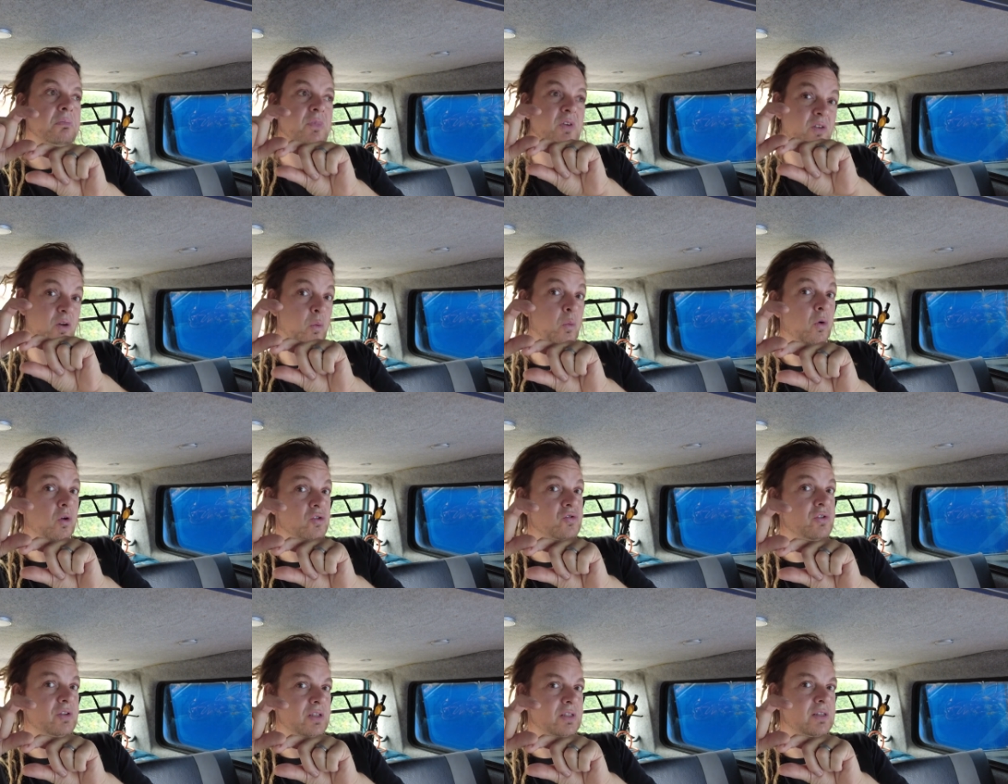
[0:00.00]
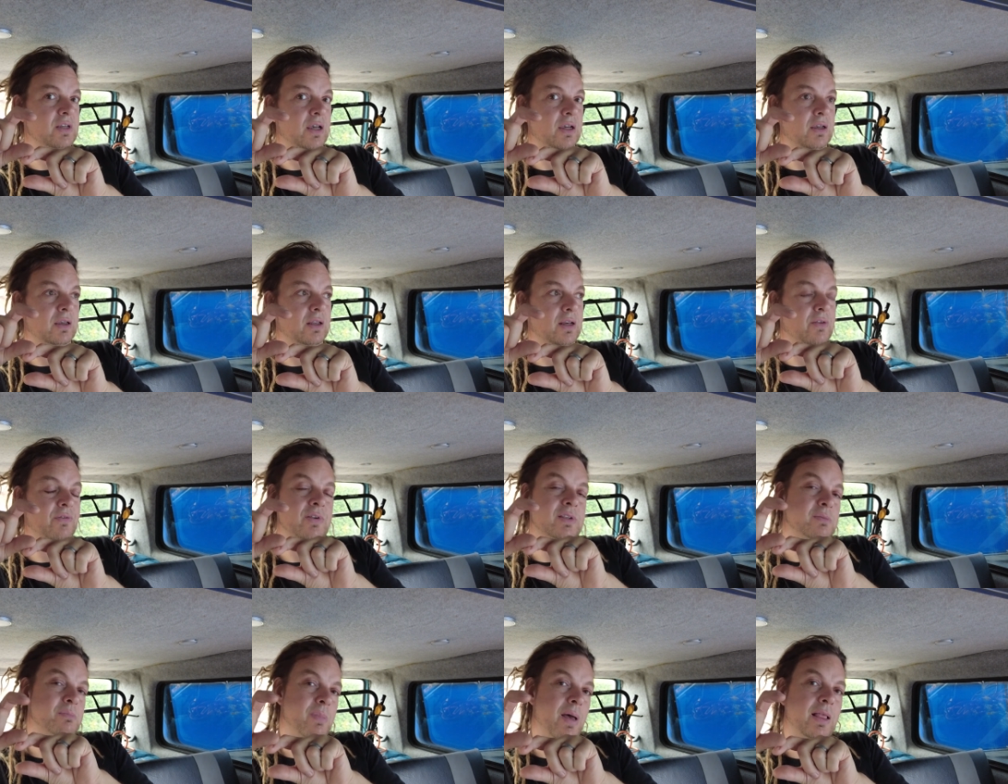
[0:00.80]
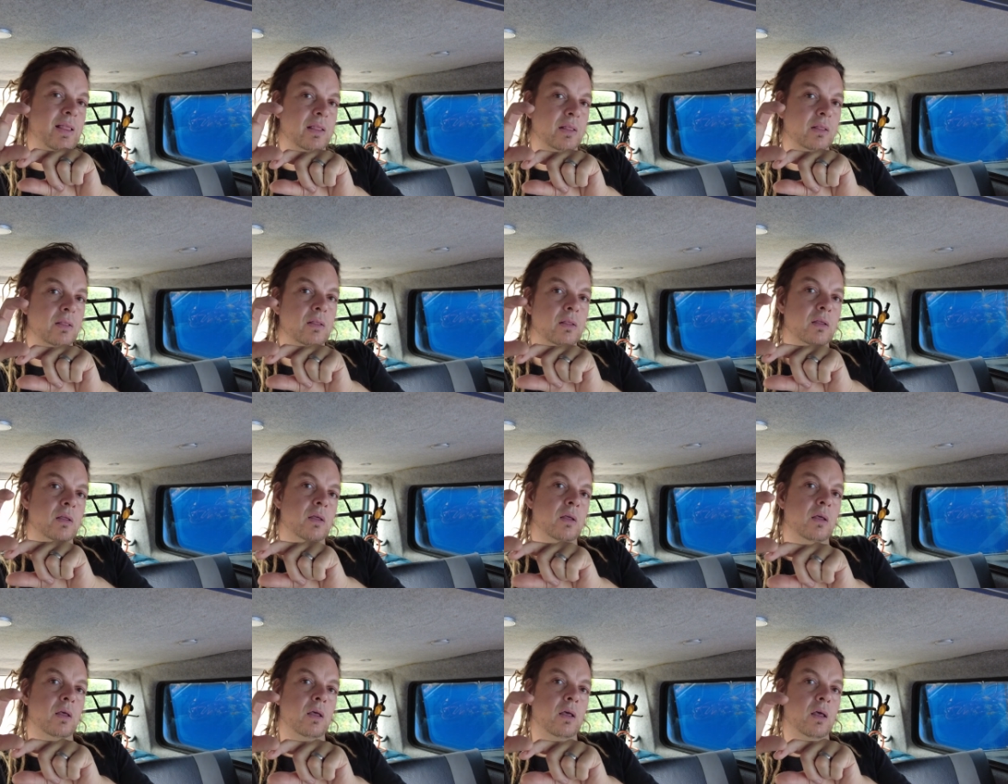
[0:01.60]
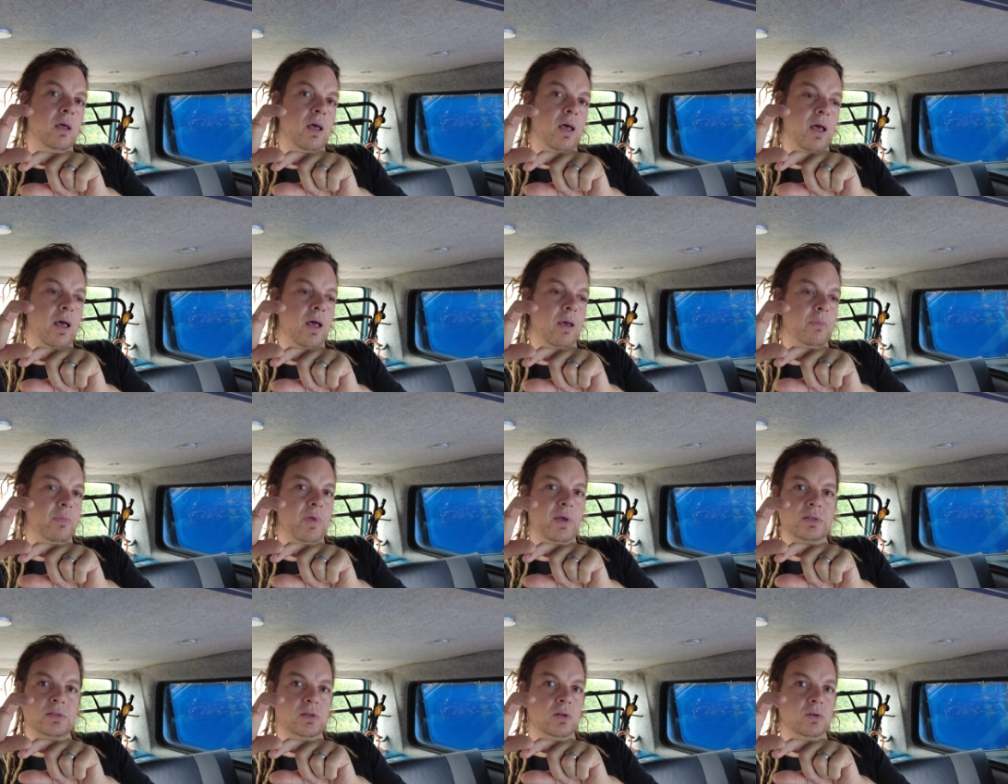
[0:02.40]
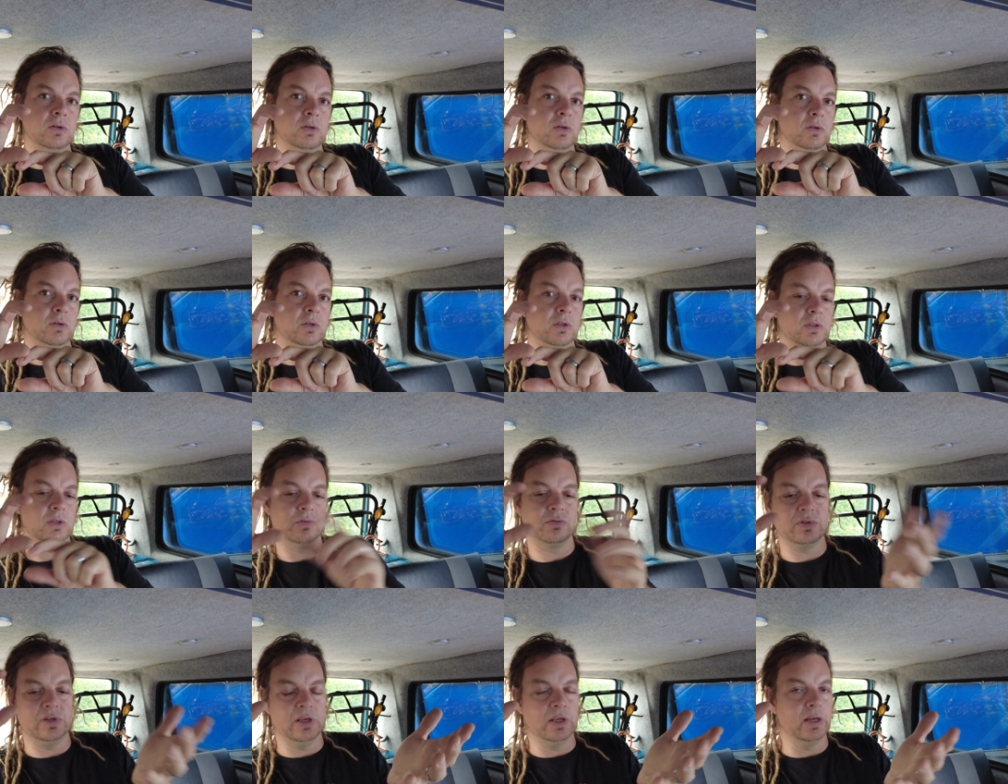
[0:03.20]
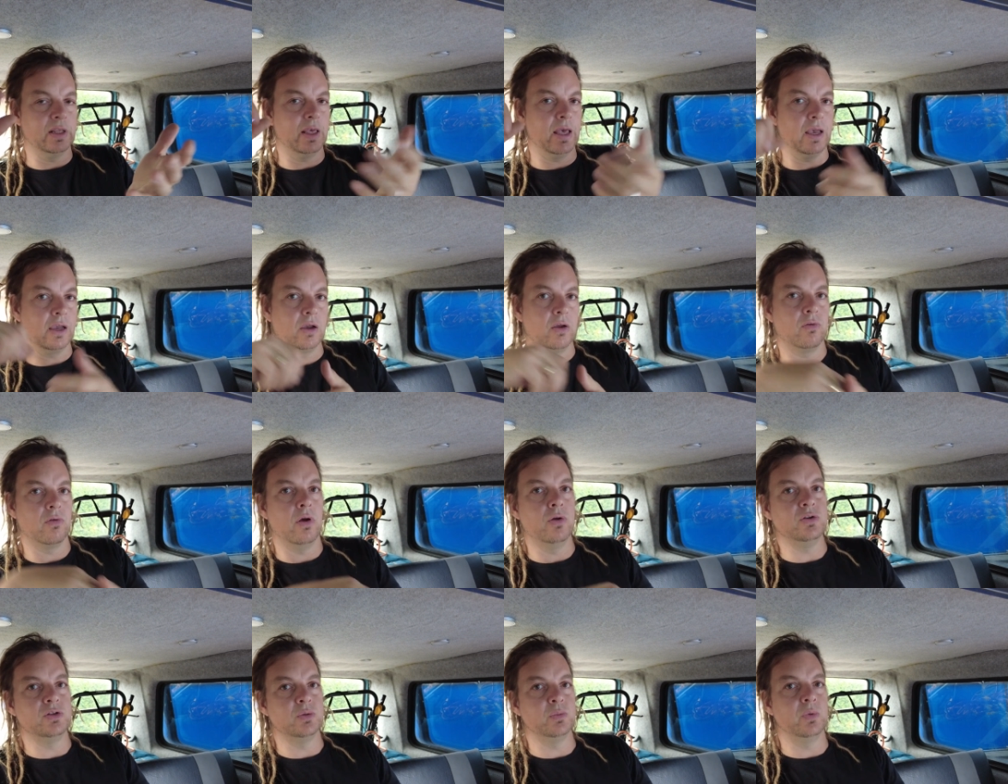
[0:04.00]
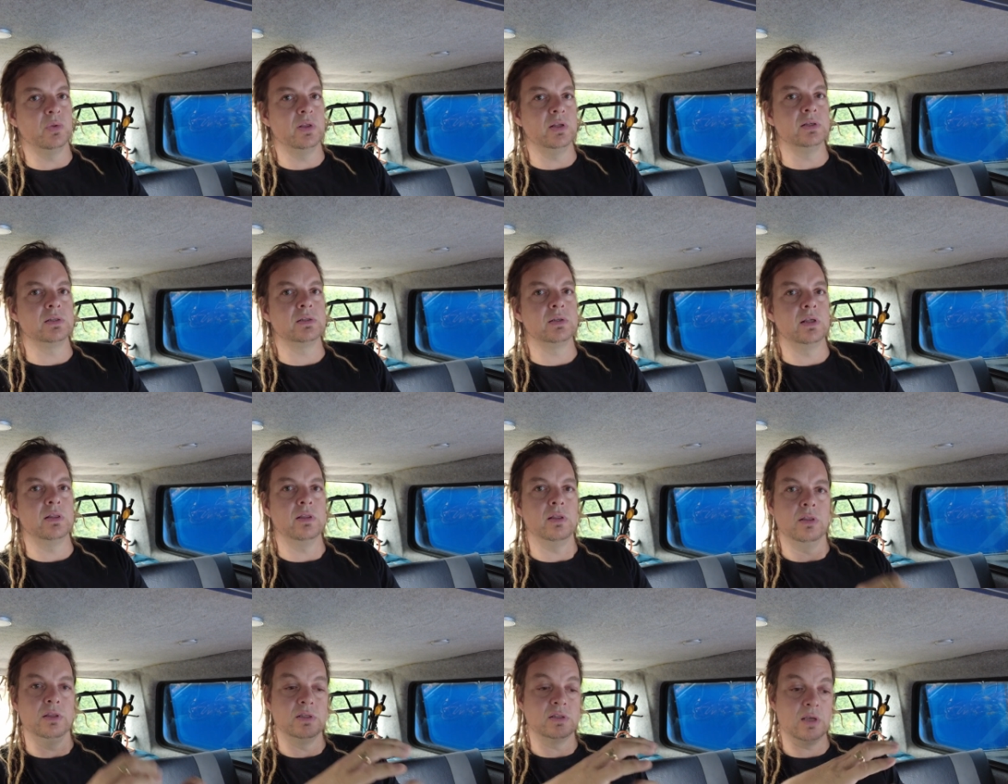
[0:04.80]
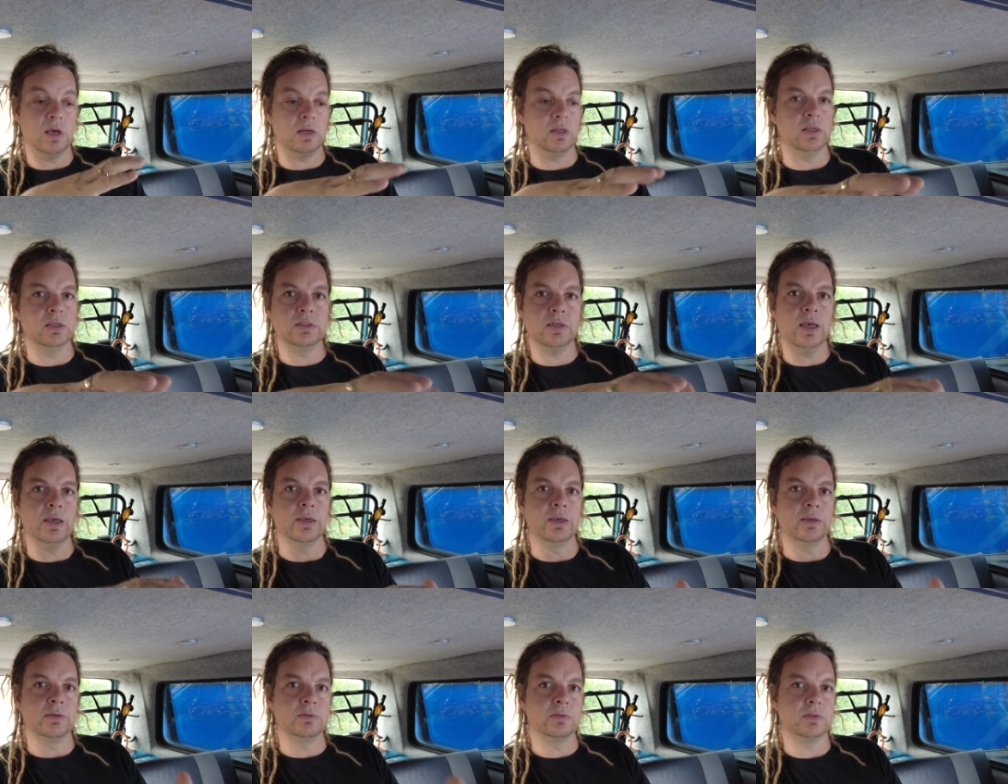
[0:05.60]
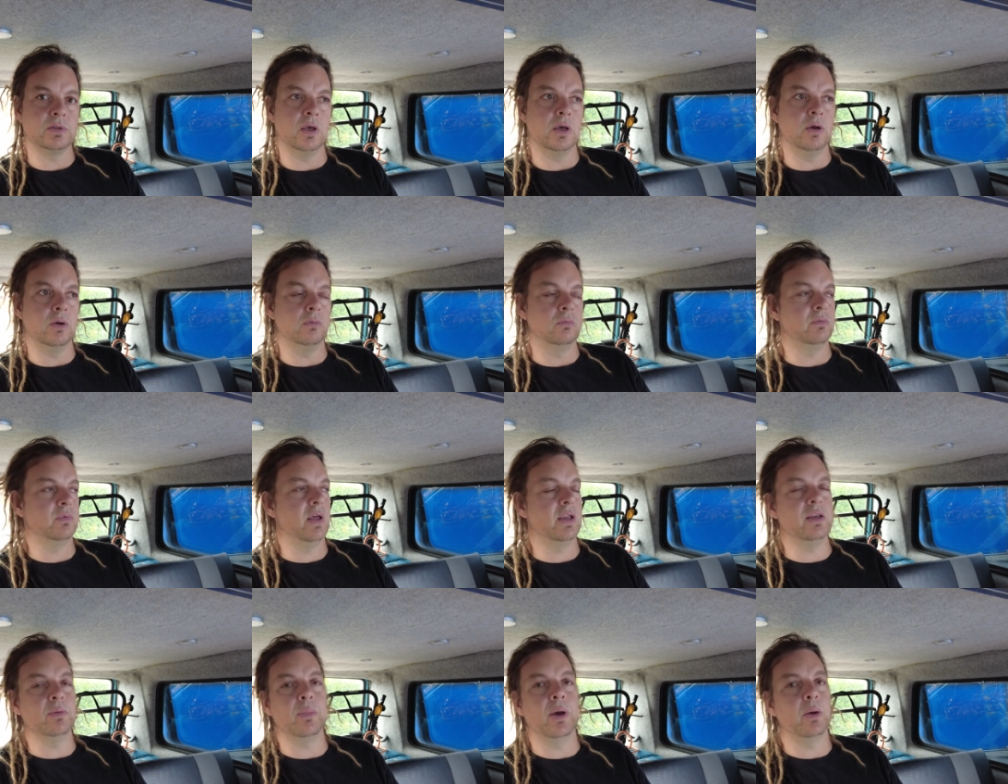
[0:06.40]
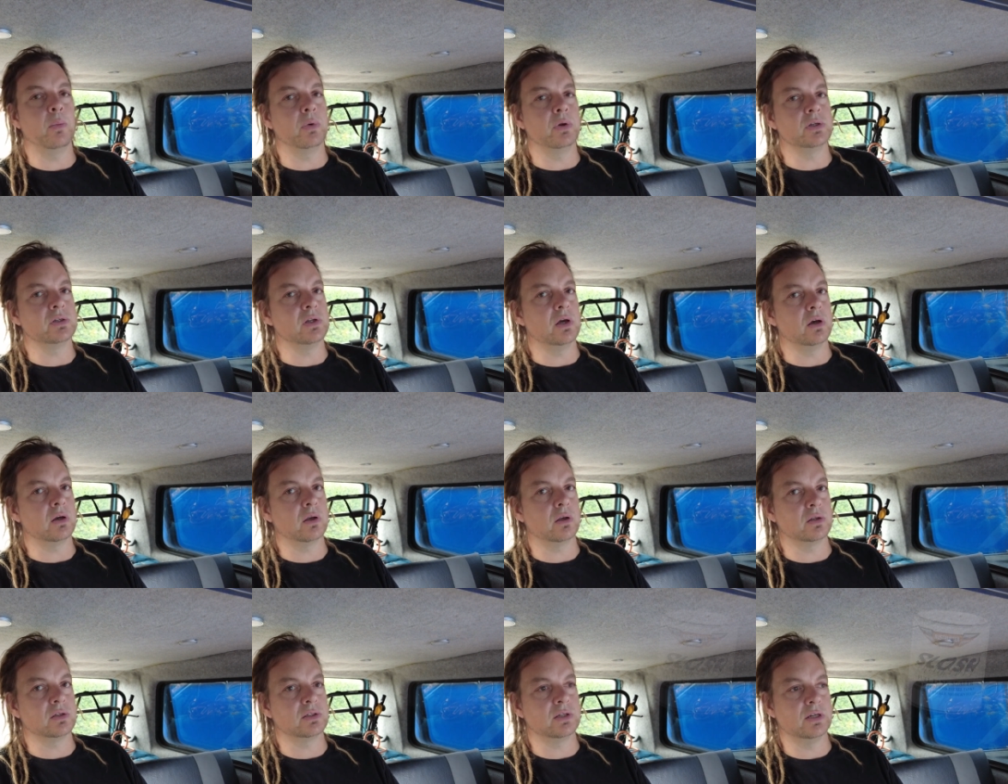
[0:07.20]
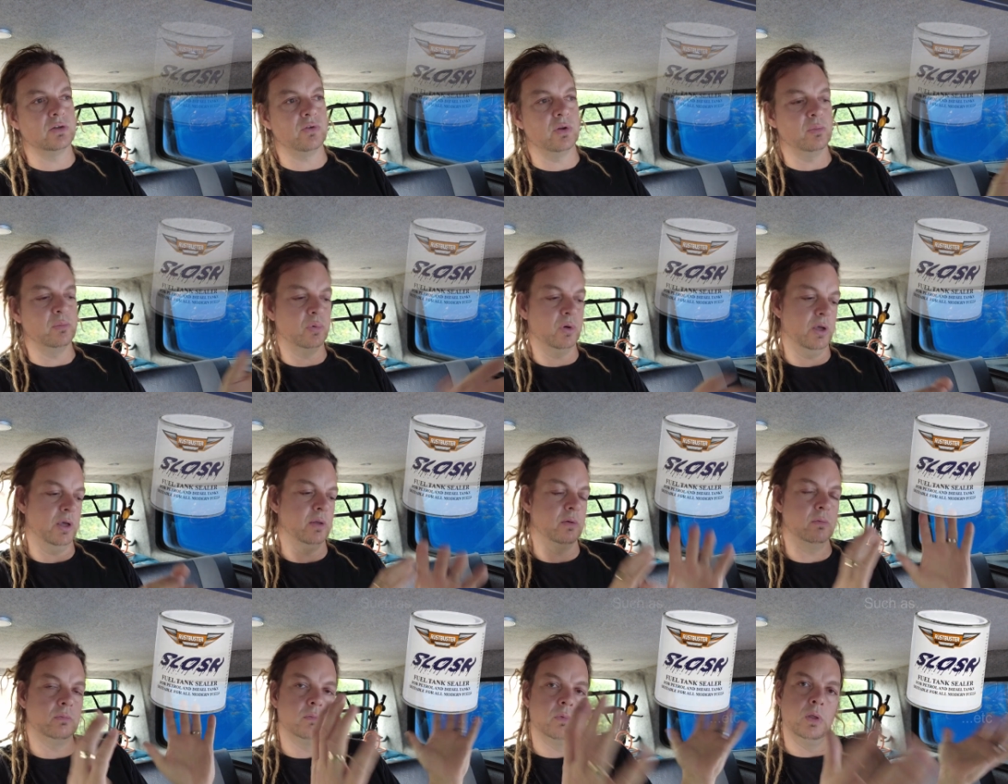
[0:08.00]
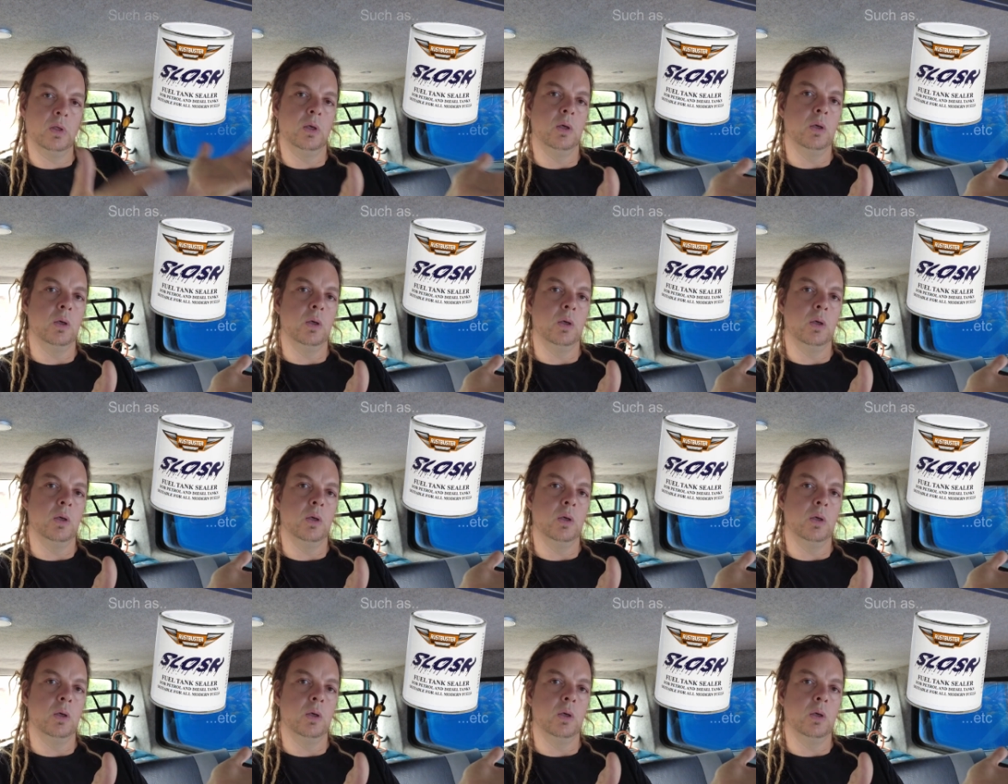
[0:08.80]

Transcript: you've got water in your tank and if it's metal um, that's not good because obviously you're going to get corrosion within in the inside of your tank so then you might want to start considering putting